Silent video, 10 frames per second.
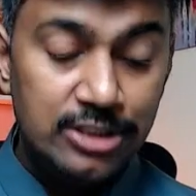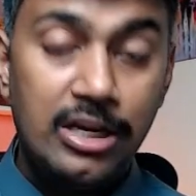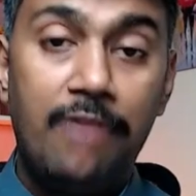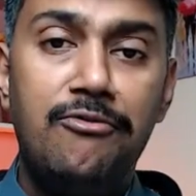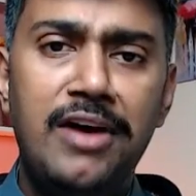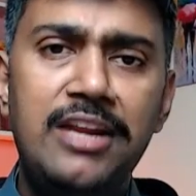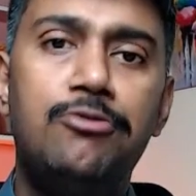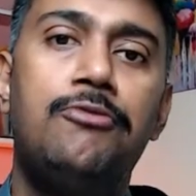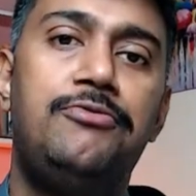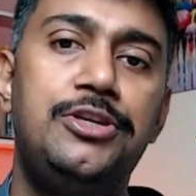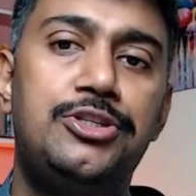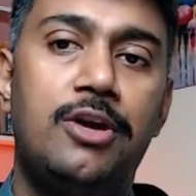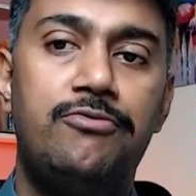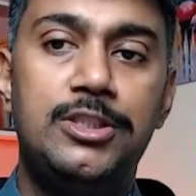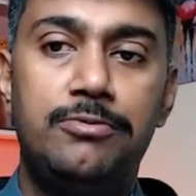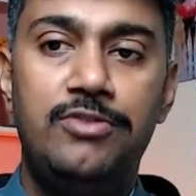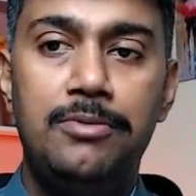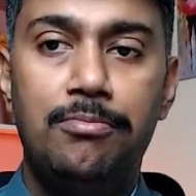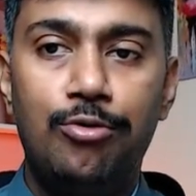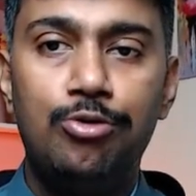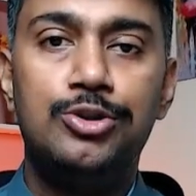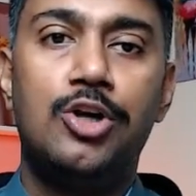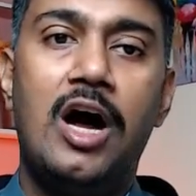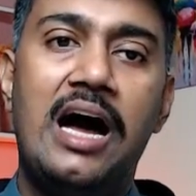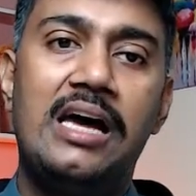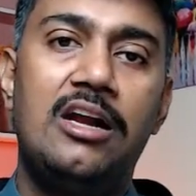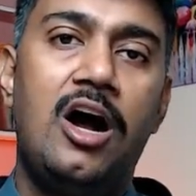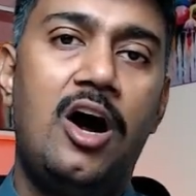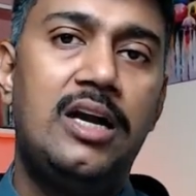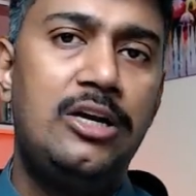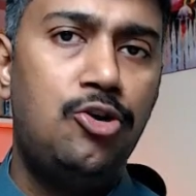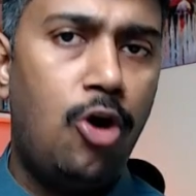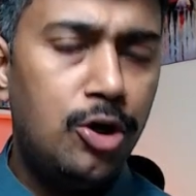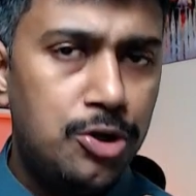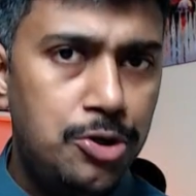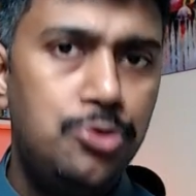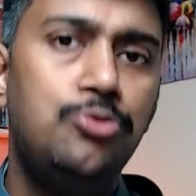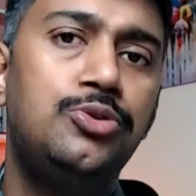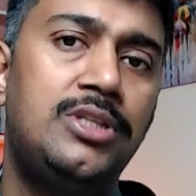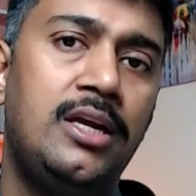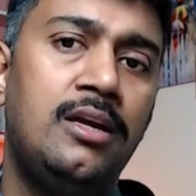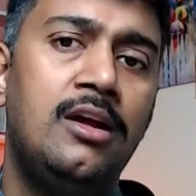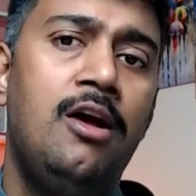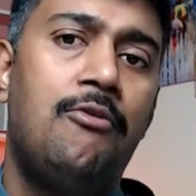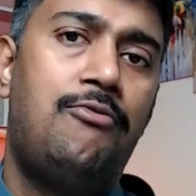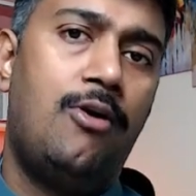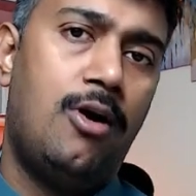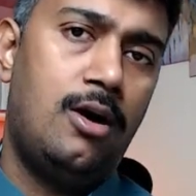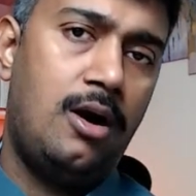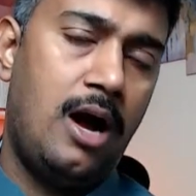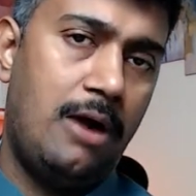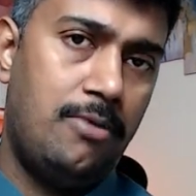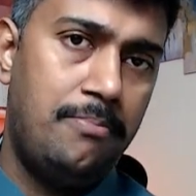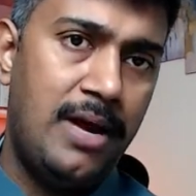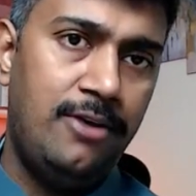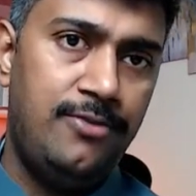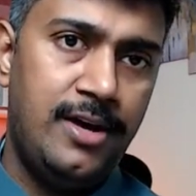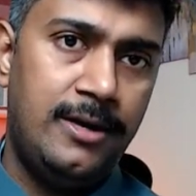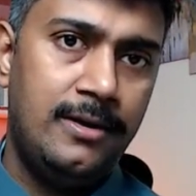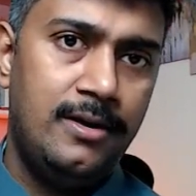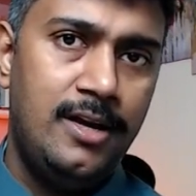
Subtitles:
a very good feature which we most are not using for our benefit.